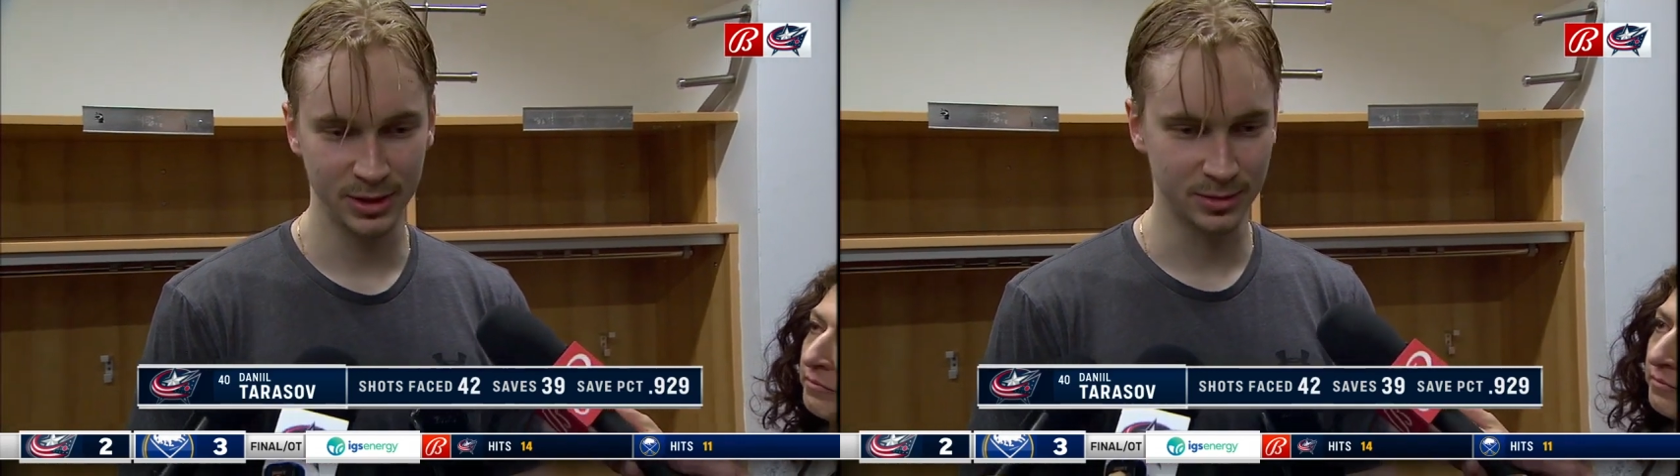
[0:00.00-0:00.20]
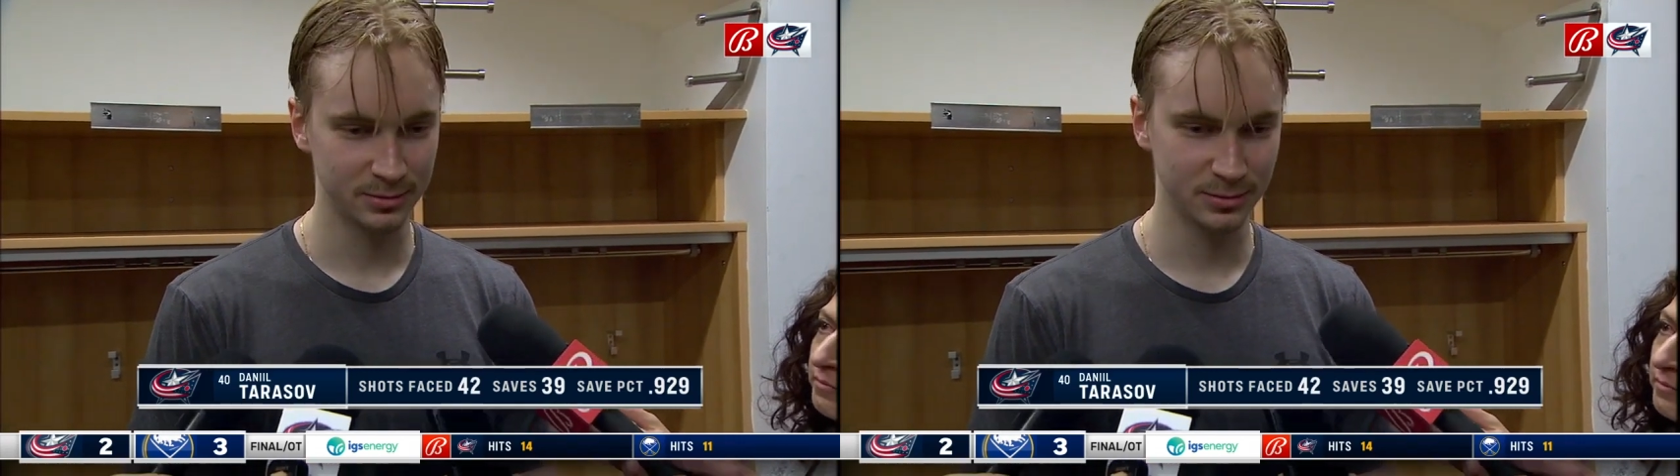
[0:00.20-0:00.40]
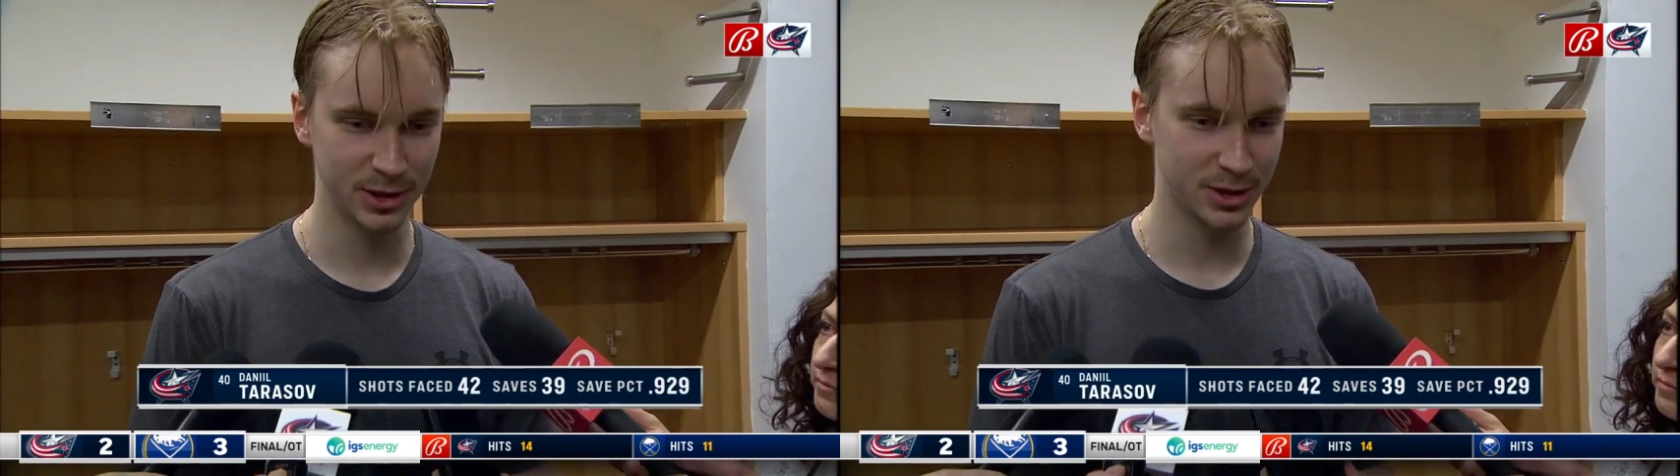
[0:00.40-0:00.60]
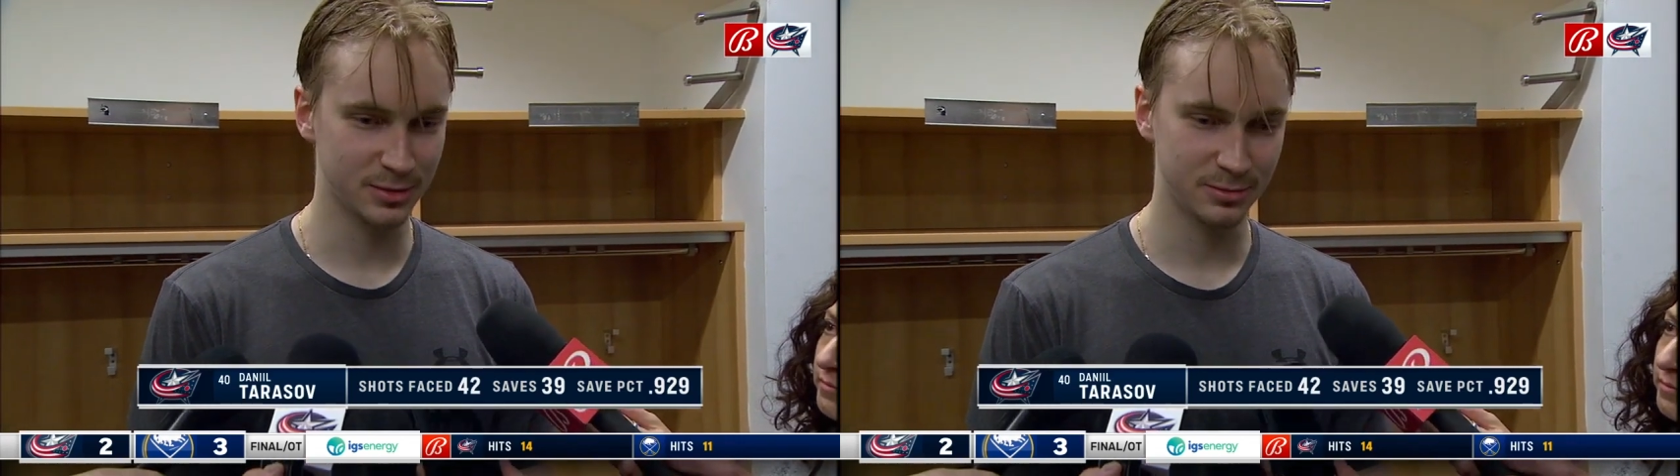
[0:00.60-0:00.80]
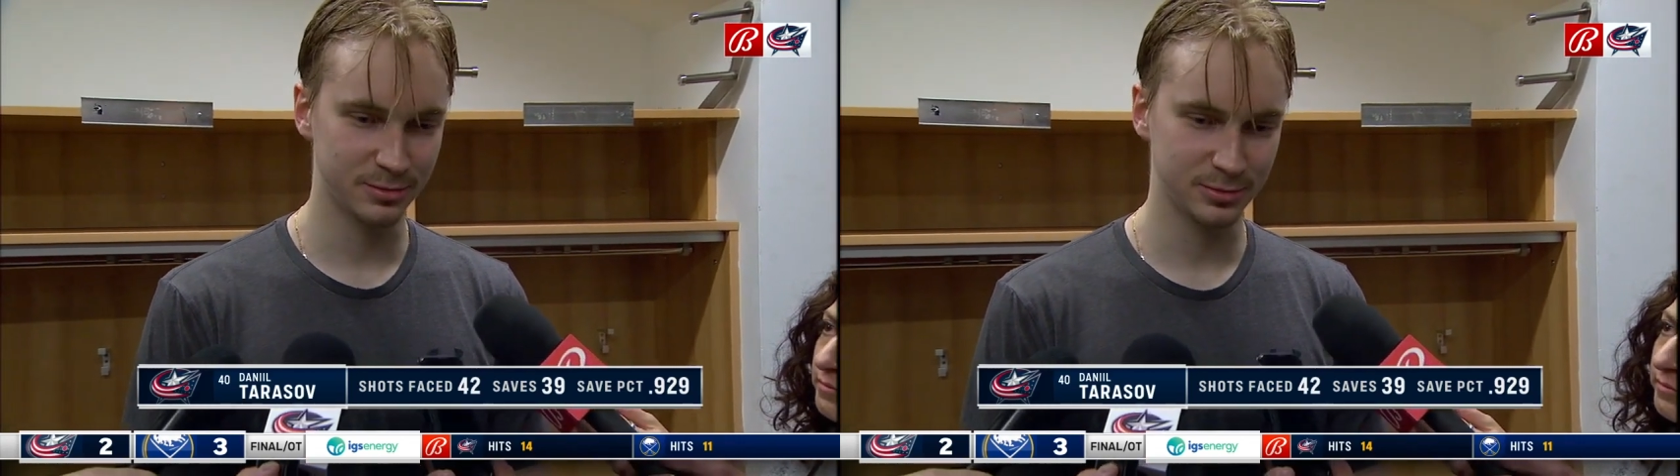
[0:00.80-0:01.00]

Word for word: like just